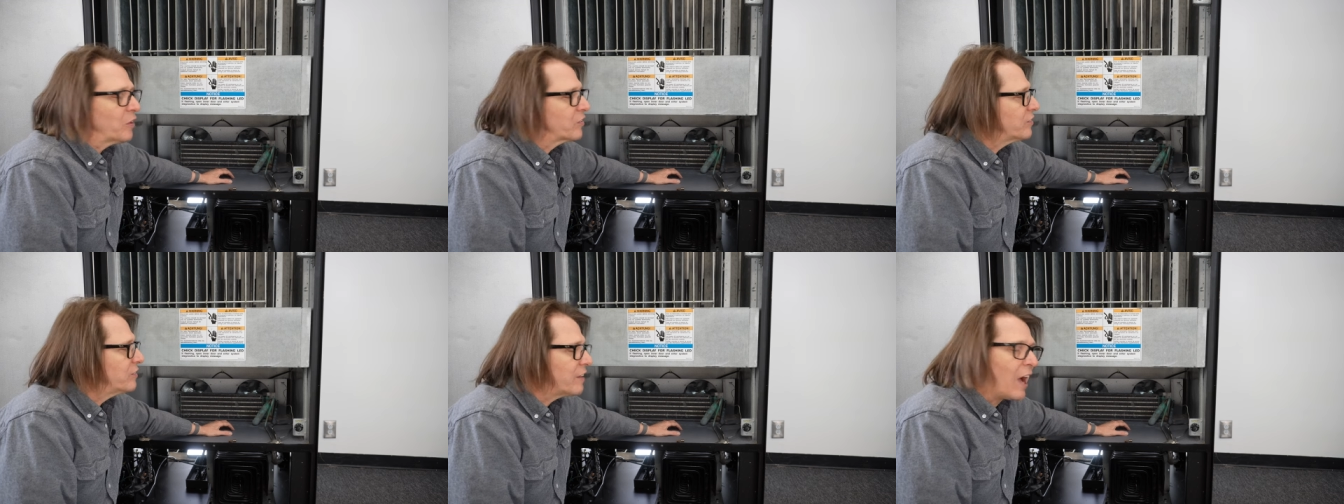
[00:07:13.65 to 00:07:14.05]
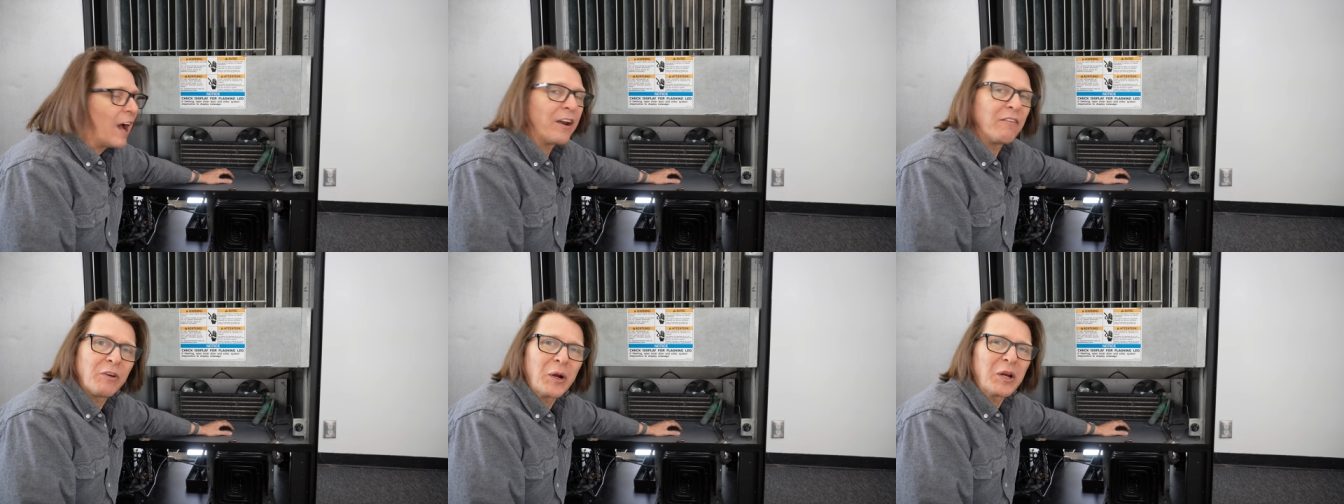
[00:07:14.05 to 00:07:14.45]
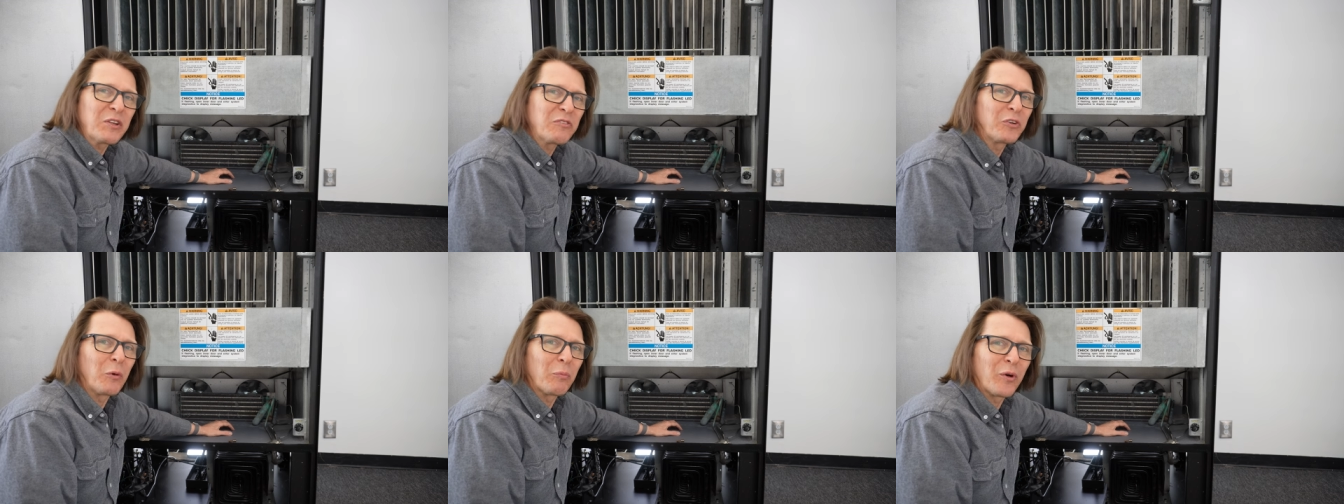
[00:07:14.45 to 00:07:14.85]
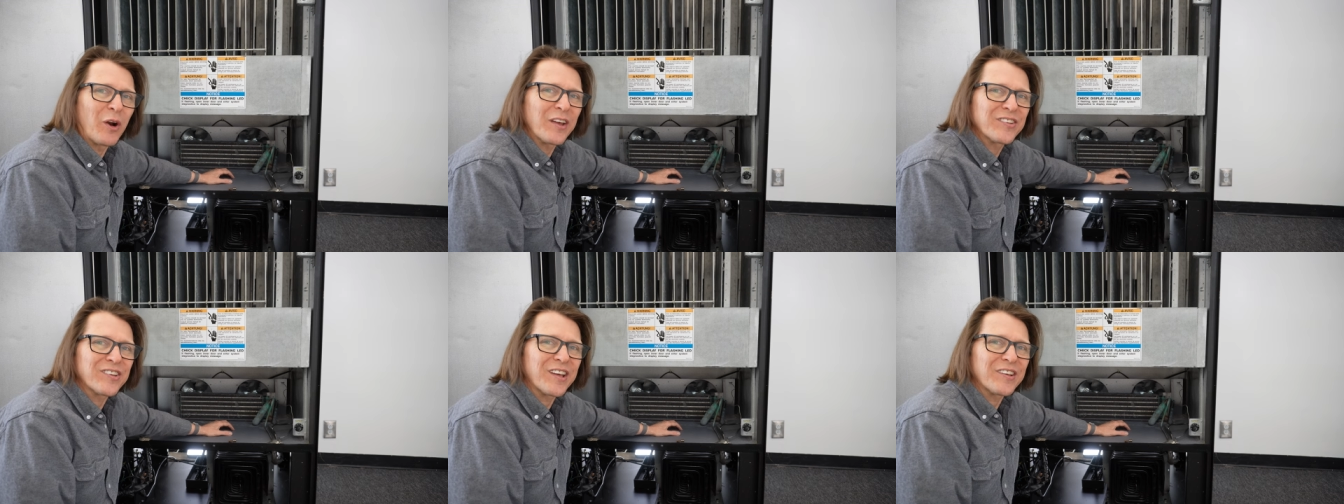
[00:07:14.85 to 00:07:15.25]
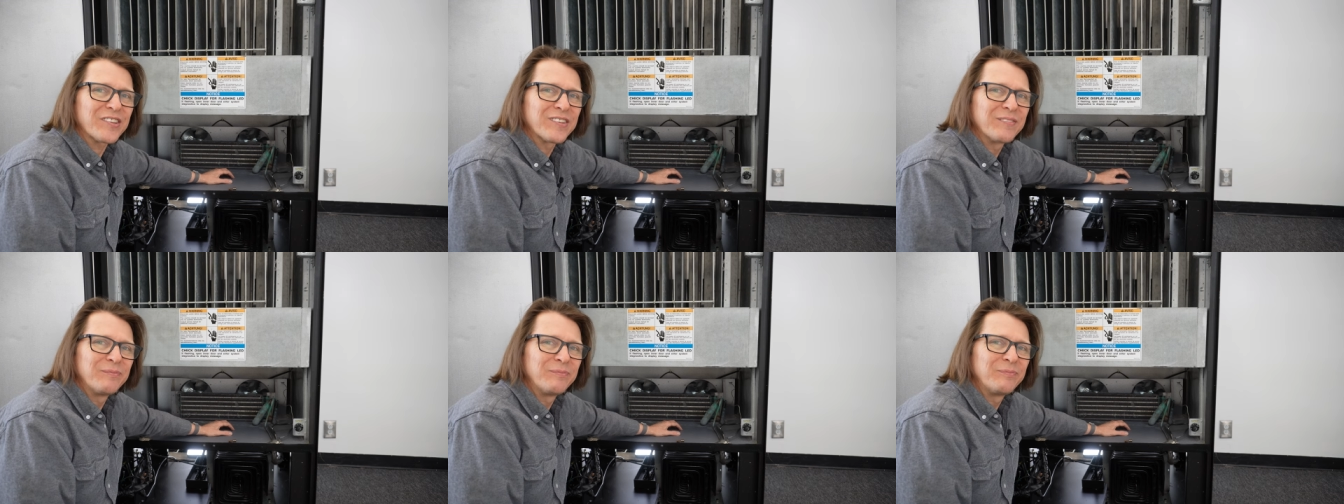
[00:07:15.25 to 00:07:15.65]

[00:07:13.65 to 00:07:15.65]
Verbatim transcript: It's not a very difficult process.